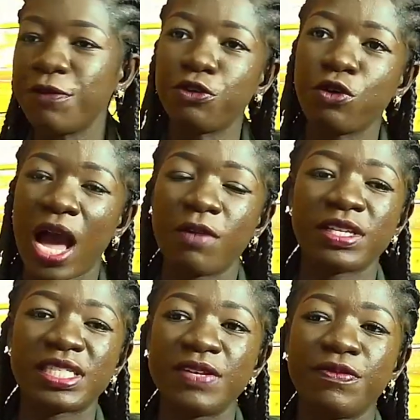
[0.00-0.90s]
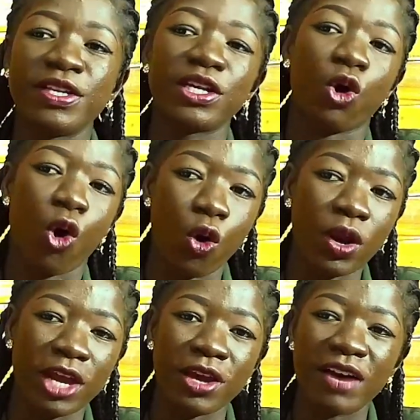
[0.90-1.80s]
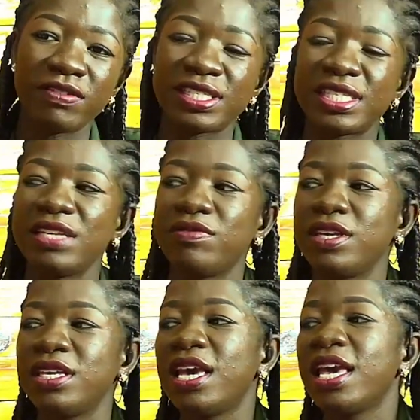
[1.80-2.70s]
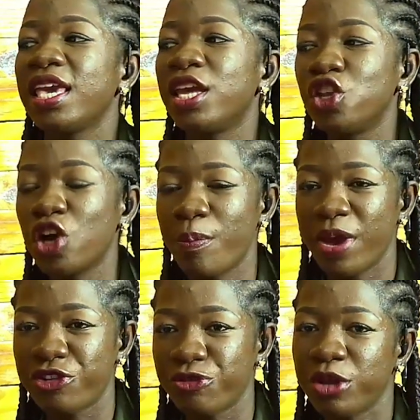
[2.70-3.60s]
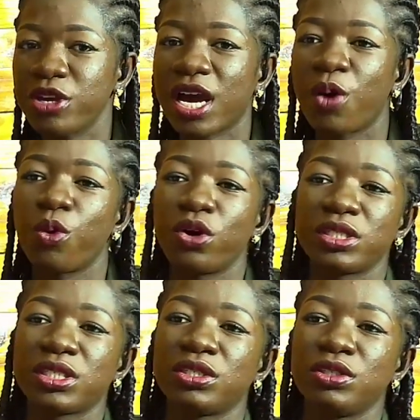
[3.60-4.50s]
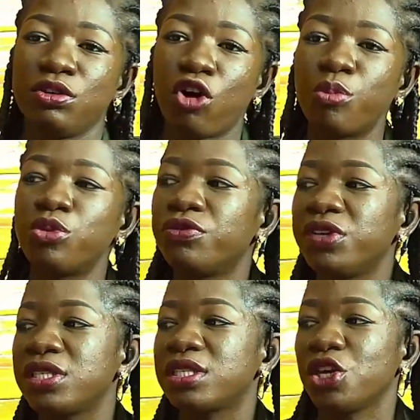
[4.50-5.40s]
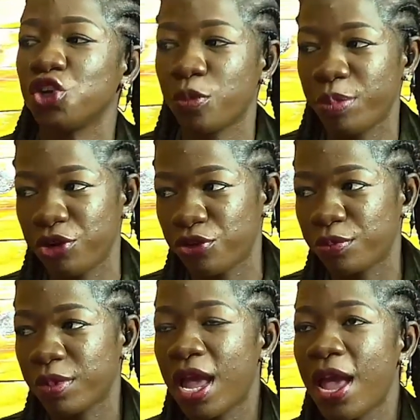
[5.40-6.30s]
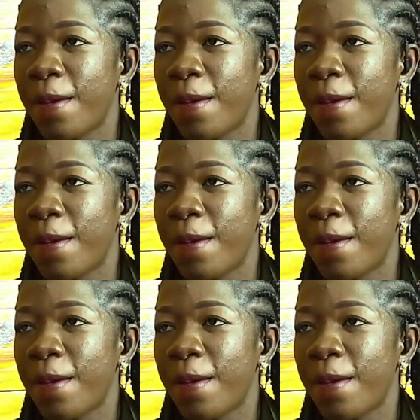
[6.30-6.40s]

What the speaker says: But if you have a TV in the hall and you have a TV in your bedroom, then you can watch your movies in your bedroom.